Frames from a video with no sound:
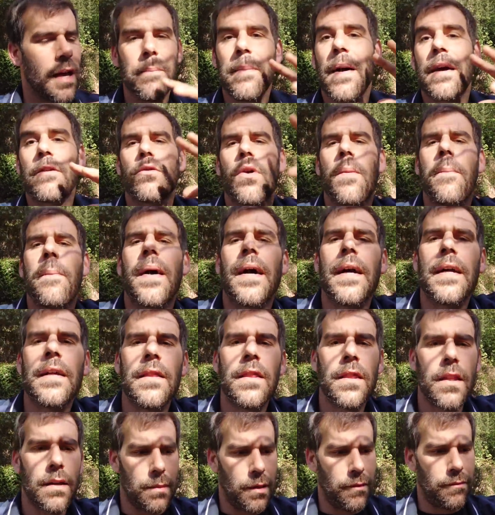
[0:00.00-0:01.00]
It might
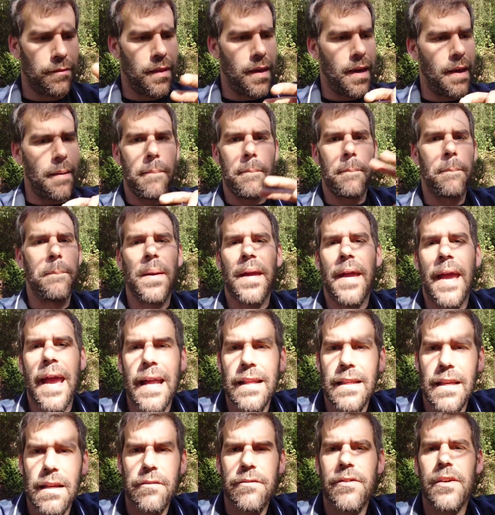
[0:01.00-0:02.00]
remind them of that
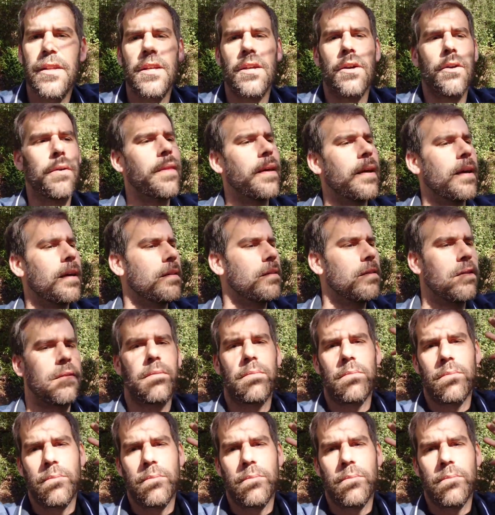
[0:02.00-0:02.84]
beheading video that